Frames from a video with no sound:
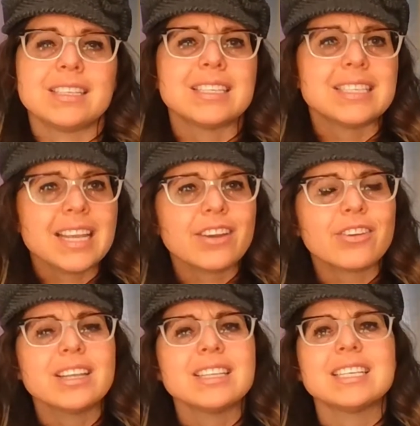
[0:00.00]
To see her
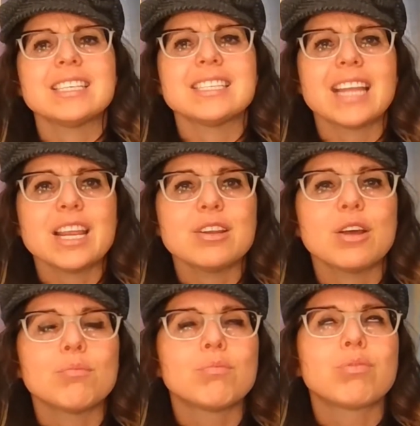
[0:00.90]
in this state
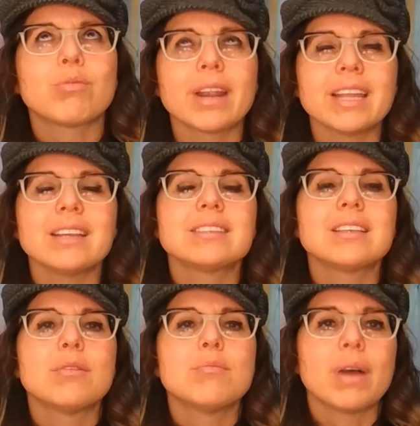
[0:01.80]
breaks
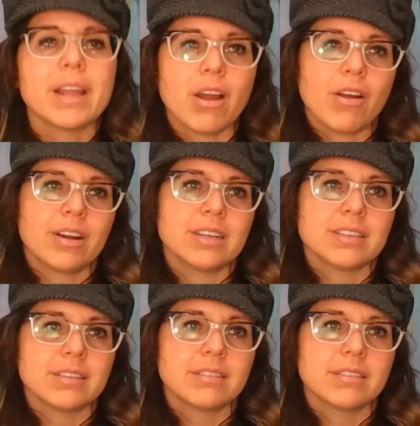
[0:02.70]
my heart.